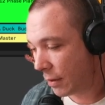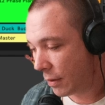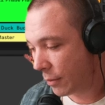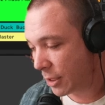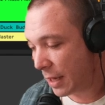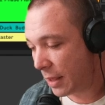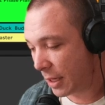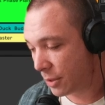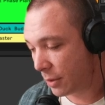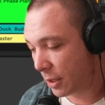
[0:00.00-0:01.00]
which I
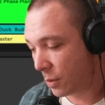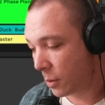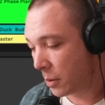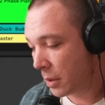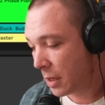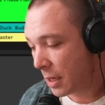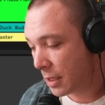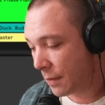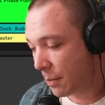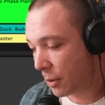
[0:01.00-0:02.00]
think is really cool,
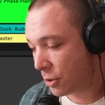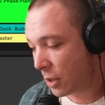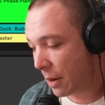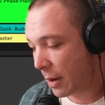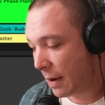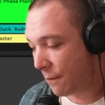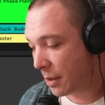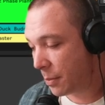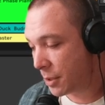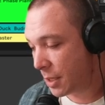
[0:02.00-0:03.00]
is if you put the dry wet at
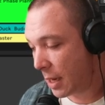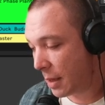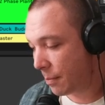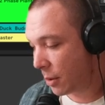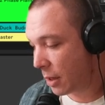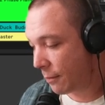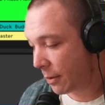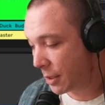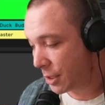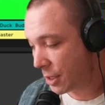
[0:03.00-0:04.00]
50%, put it on
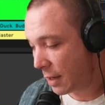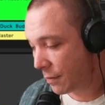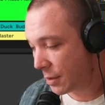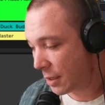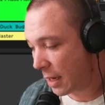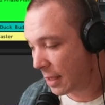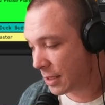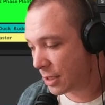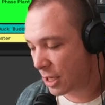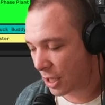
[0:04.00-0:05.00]
frequency shift, and
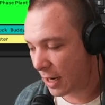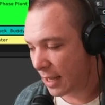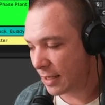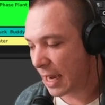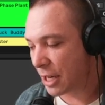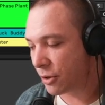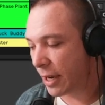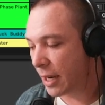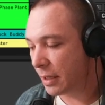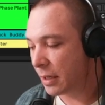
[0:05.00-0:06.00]
this is just going to
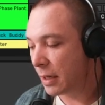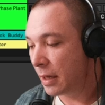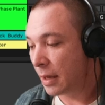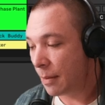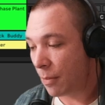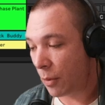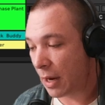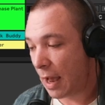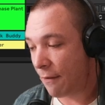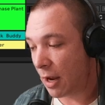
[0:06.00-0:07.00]
exaggerate it, but we're
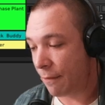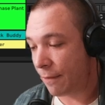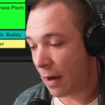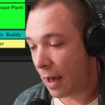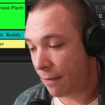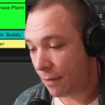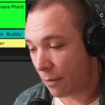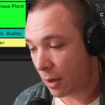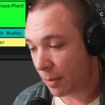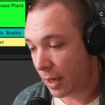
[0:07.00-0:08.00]
going to have it on 5,
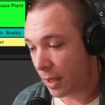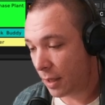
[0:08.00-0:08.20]
and we're going to play it.